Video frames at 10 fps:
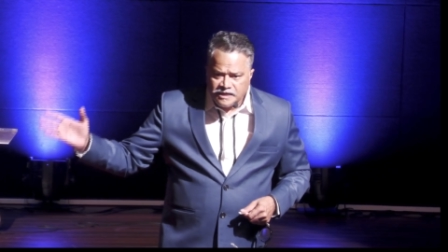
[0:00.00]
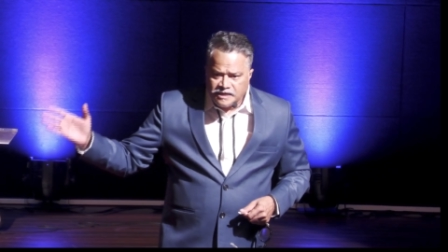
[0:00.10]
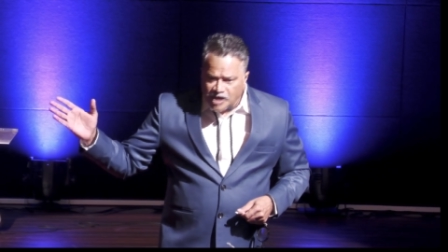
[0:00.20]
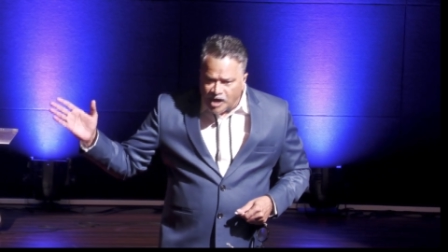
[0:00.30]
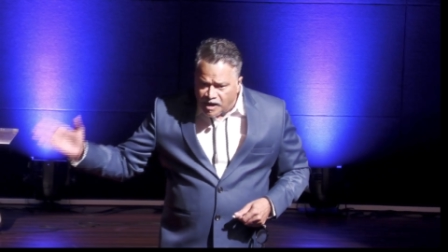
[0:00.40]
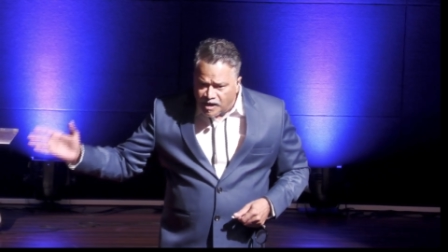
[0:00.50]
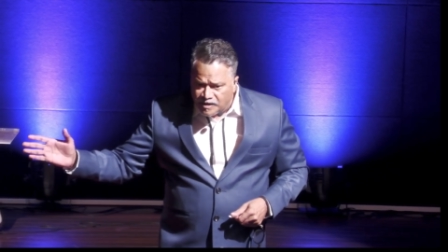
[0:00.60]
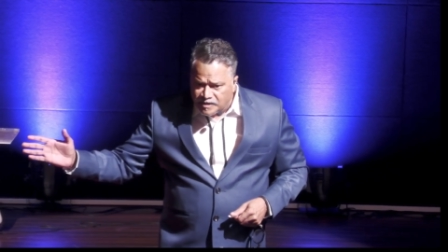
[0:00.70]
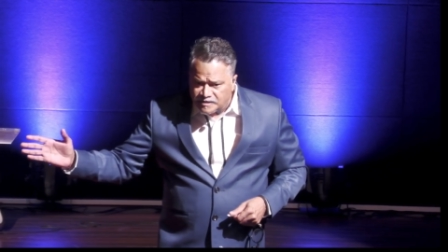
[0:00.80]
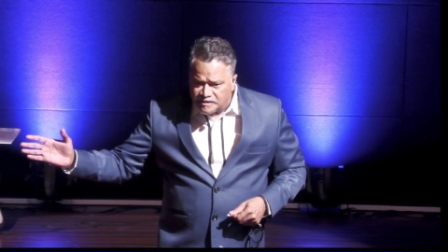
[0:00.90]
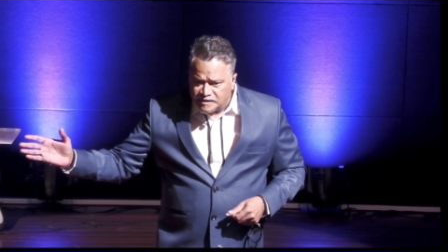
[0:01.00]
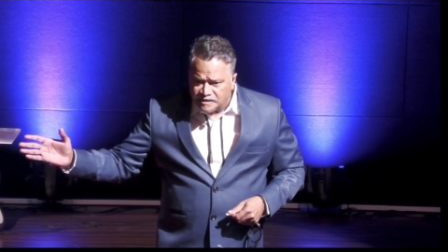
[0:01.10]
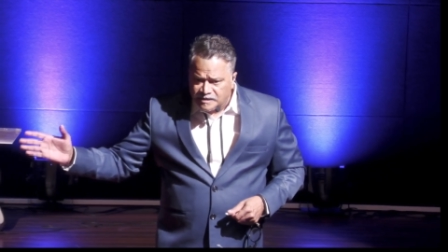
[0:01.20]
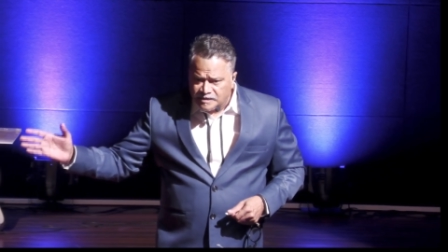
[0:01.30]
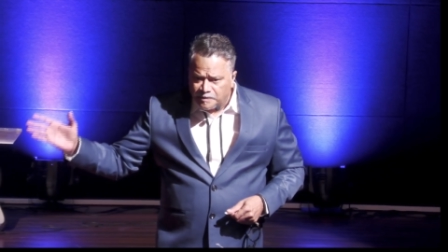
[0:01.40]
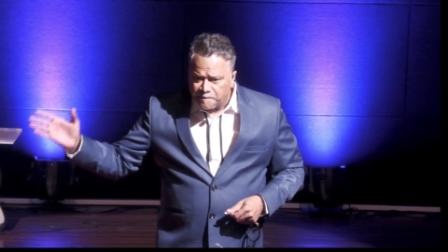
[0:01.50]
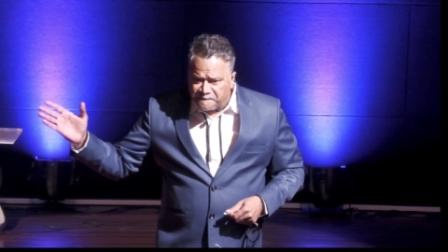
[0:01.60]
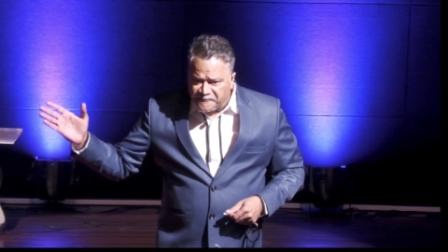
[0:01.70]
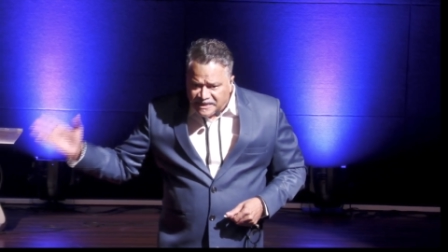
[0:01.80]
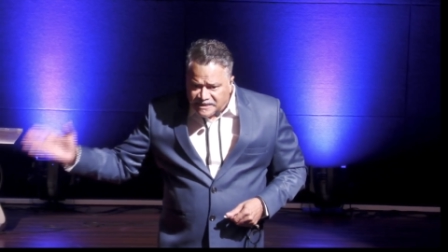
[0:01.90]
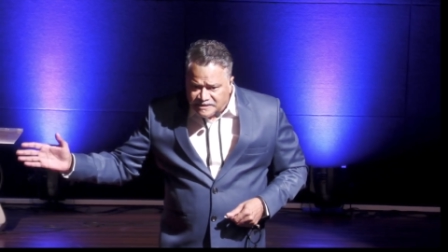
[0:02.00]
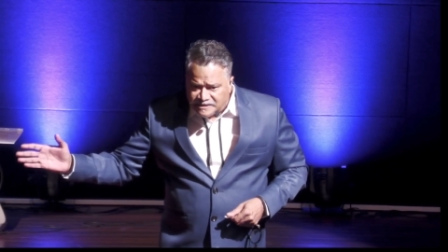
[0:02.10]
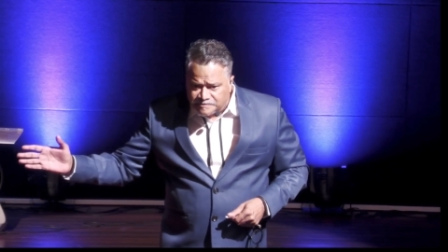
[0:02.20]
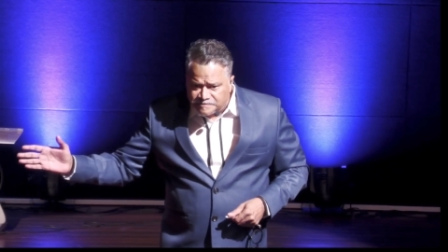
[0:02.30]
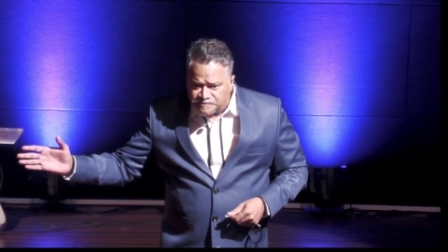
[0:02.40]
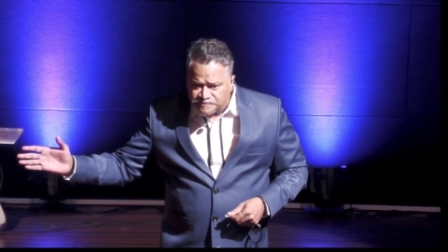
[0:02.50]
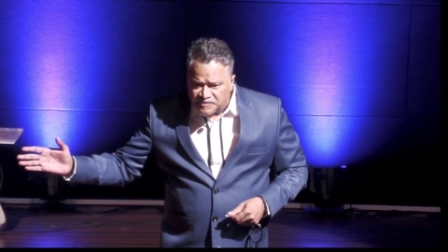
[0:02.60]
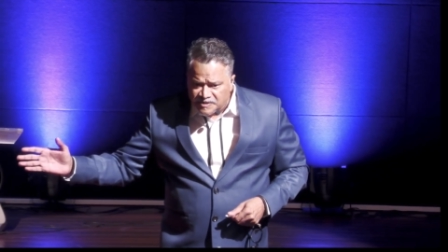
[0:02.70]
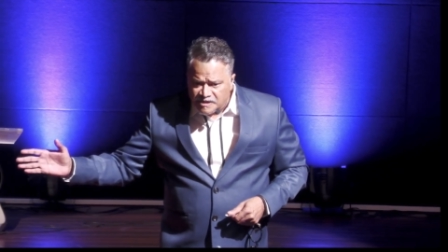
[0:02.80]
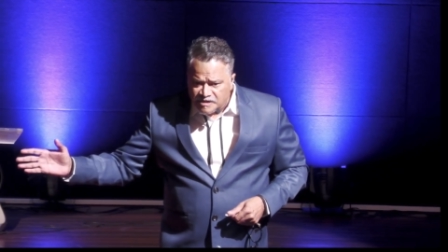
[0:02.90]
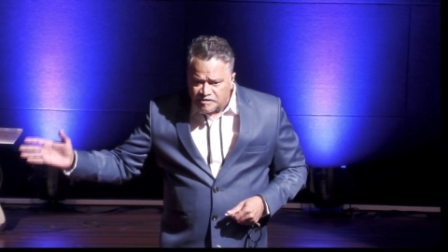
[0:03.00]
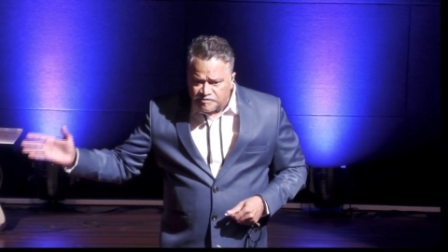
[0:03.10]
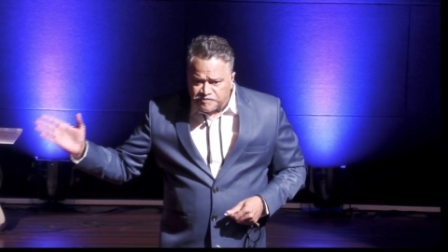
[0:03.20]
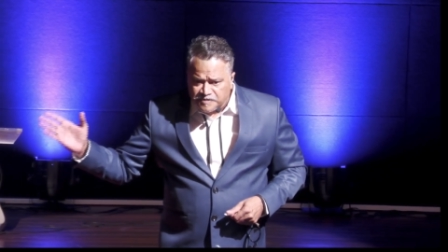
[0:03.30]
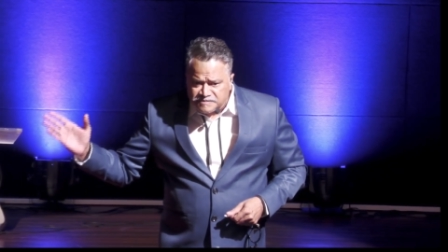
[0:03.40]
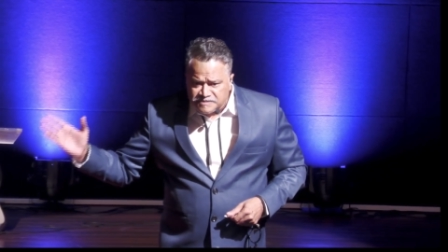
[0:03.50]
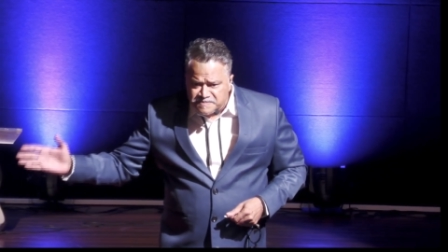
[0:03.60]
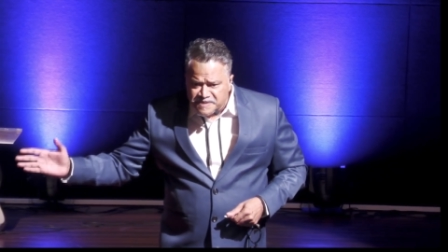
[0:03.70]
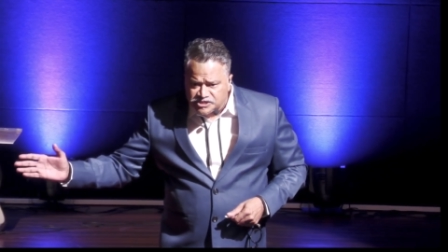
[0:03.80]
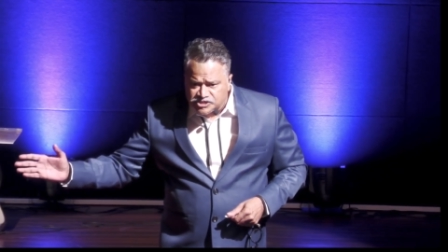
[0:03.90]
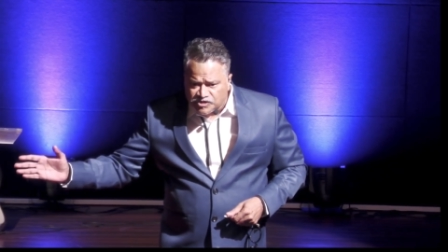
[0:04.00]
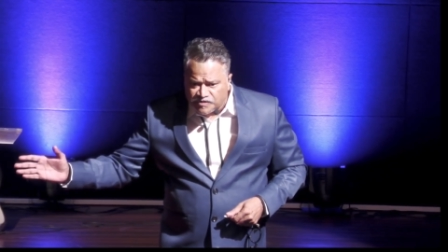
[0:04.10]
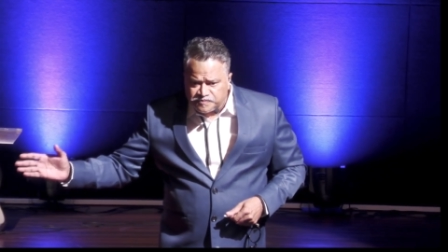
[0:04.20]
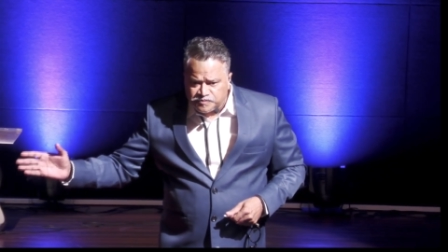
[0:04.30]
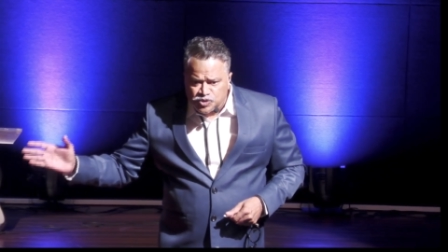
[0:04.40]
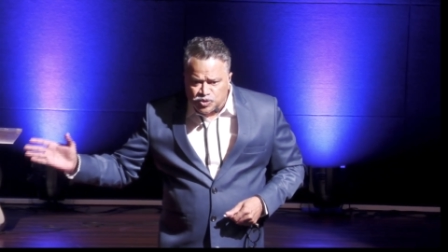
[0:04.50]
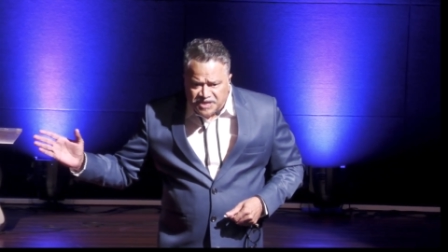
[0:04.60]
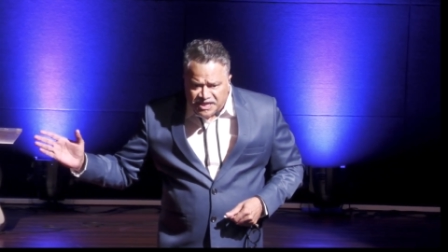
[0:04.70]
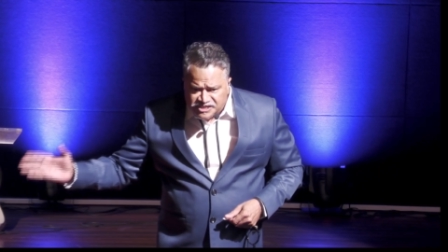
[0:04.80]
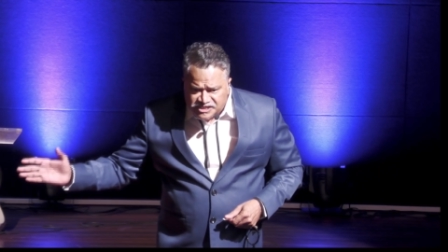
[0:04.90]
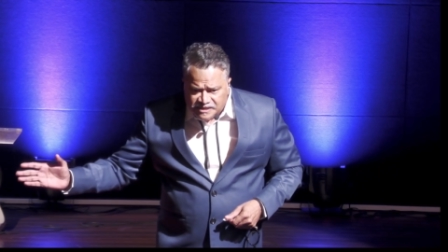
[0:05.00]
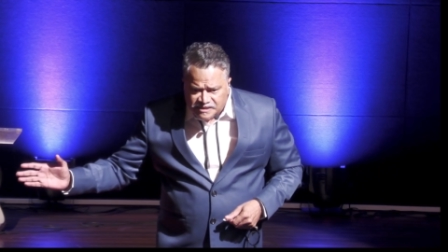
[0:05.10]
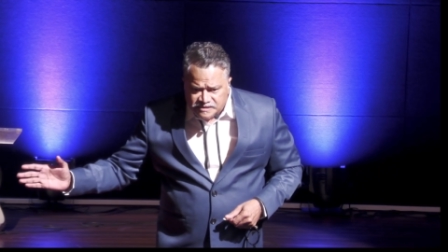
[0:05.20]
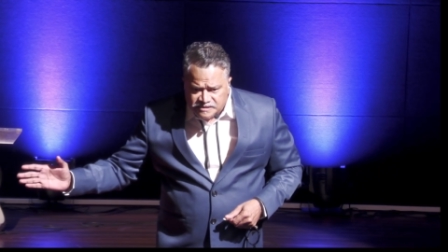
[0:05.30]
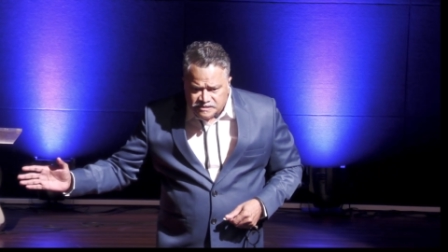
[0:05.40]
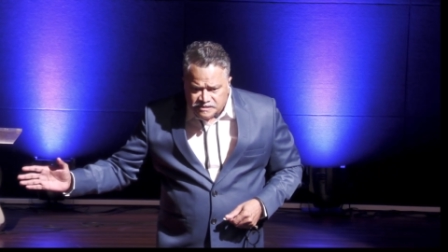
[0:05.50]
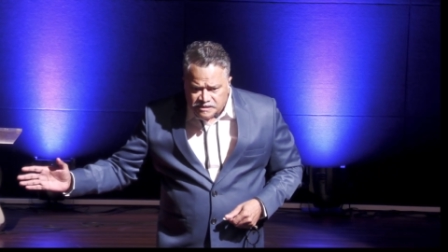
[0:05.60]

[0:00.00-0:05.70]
God picked him from the midst of utensils.